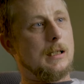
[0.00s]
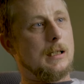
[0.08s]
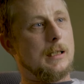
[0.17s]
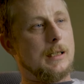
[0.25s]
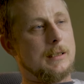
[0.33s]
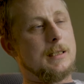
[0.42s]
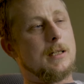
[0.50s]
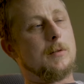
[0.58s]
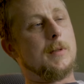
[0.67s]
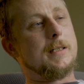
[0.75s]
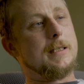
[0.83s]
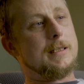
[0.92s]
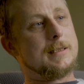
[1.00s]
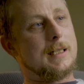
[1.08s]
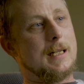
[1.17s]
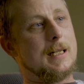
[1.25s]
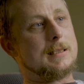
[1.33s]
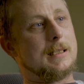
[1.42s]
I got down on my knees
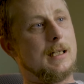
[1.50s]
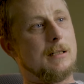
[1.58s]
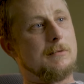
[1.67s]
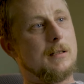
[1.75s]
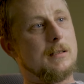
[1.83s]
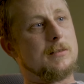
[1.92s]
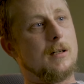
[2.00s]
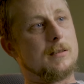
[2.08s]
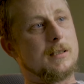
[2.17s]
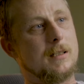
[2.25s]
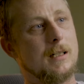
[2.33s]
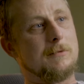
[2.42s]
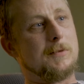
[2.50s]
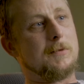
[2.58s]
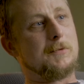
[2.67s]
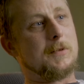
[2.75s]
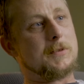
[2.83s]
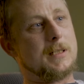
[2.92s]
and I asked God, talked to God for
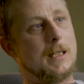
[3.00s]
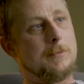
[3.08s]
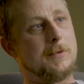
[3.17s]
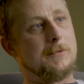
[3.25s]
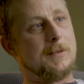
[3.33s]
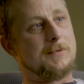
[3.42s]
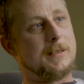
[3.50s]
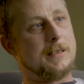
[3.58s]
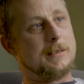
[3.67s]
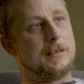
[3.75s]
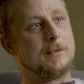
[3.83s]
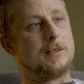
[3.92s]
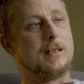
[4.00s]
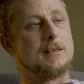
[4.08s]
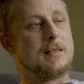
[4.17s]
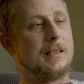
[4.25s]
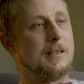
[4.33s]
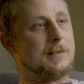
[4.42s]
the first time in 15 years, and I
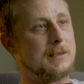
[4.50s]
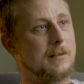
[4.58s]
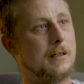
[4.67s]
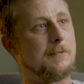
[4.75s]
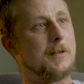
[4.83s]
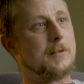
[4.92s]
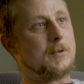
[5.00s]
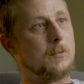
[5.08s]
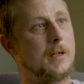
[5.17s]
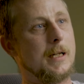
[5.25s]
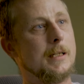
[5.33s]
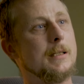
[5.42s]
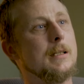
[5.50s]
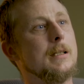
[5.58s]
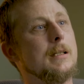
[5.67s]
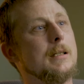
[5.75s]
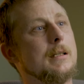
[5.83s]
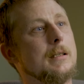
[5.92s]
said, if there's a way
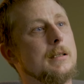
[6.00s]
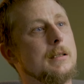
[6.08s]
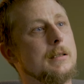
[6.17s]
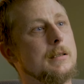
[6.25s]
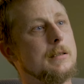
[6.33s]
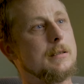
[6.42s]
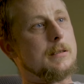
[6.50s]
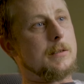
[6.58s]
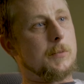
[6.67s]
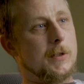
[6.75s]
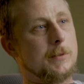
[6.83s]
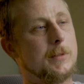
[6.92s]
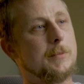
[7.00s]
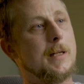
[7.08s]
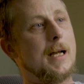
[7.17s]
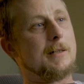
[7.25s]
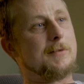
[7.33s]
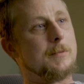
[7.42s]
to bring me
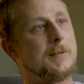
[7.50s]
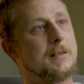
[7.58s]
back from